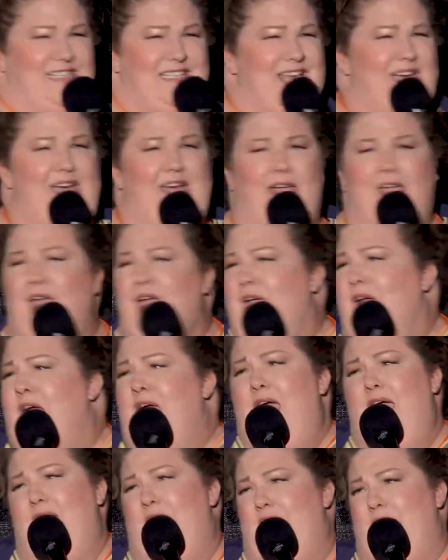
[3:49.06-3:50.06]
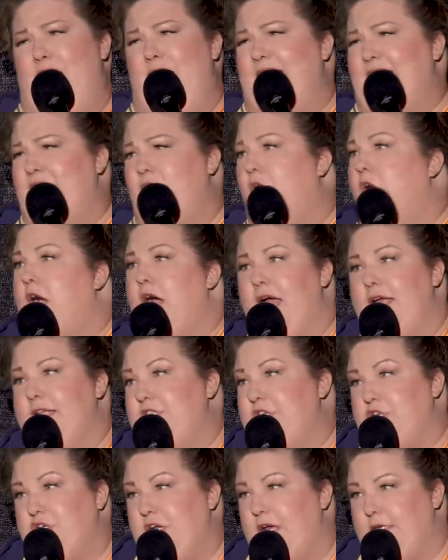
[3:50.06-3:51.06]
tech, and I did all
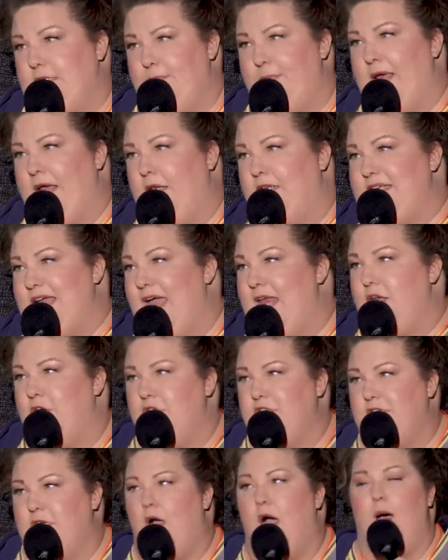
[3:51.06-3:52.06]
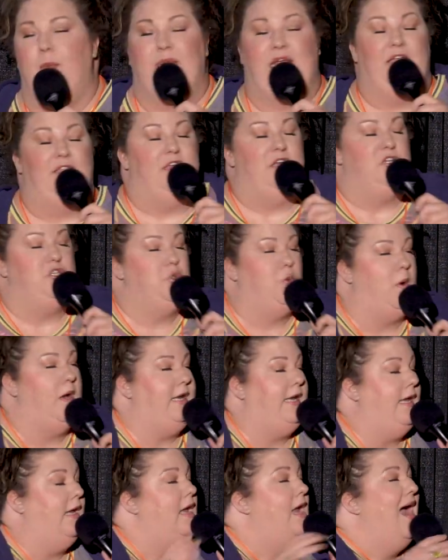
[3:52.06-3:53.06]
kinds of shit to make 10 years of comedy, and then
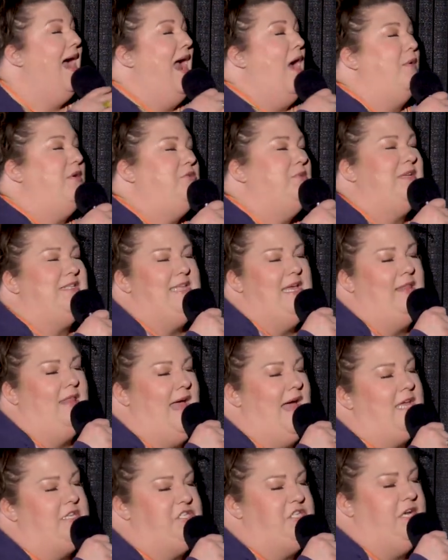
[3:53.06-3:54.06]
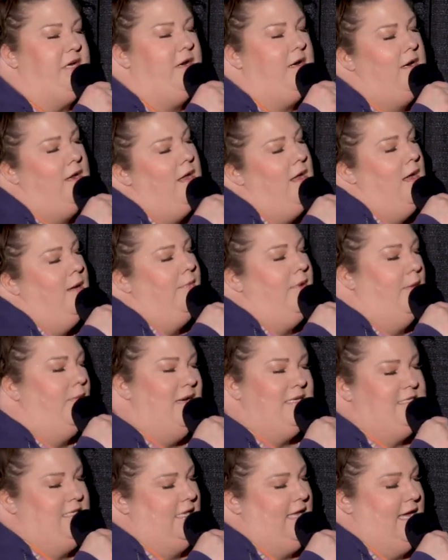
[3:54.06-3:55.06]
20. I always want to say last year, but it
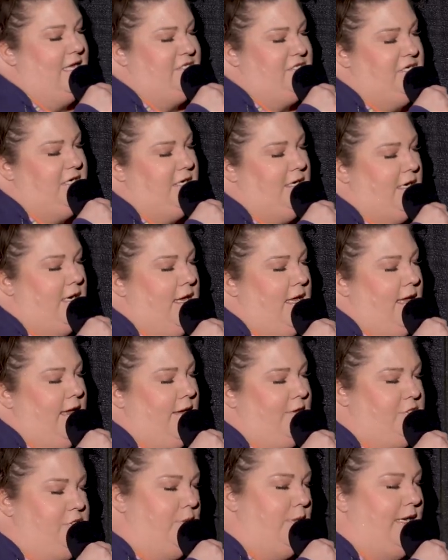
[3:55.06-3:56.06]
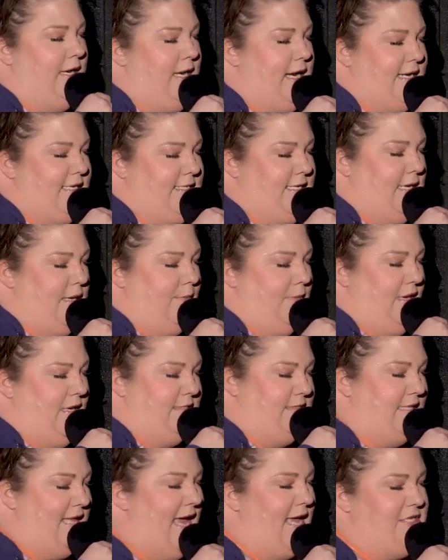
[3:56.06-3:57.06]
wasn't last year. It was 2019,
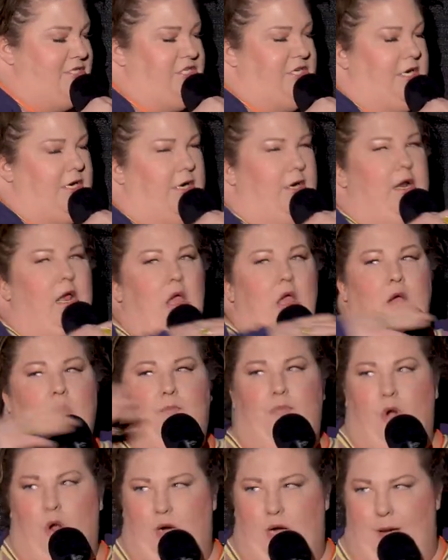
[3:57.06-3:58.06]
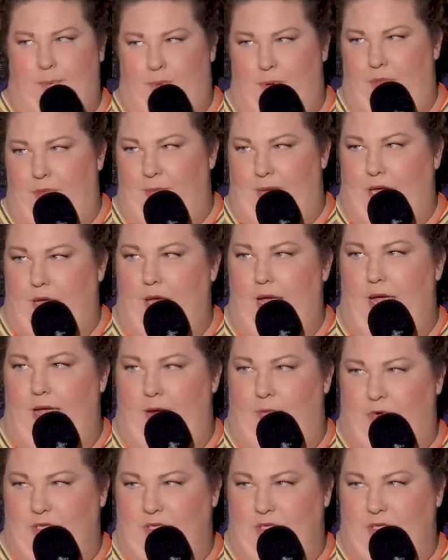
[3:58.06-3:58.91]
because last year broke up with me and